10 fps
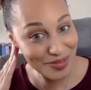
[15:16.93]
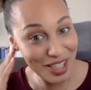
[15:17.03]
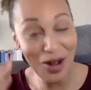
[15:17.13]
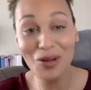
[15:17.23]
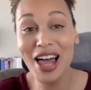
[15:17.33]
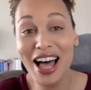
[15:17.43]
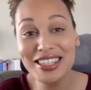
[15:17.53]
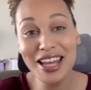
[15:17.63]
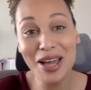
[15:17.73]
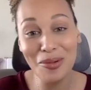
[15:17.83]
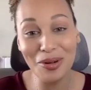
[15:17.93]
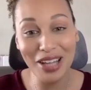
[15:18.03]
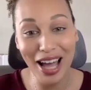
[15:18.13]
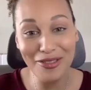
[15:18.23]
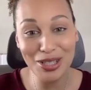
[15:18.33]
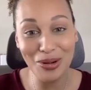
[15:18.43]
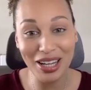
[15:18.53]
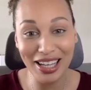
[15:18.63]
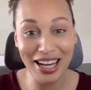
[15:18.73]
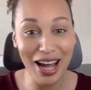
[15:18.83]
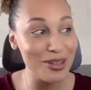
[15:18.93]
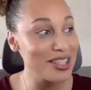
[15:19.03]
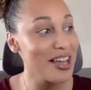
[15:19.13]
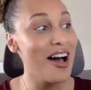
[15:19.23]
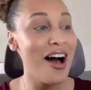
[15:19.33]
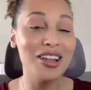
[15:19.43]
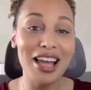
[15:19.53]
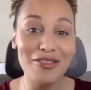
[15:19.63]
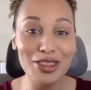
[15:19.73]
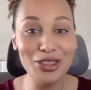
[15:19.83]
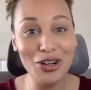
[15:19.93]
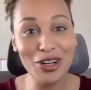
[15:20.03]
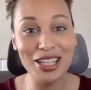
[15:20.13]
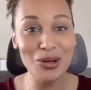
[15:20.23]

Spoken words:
You know, last night we were live tweeting and now it's 11:30,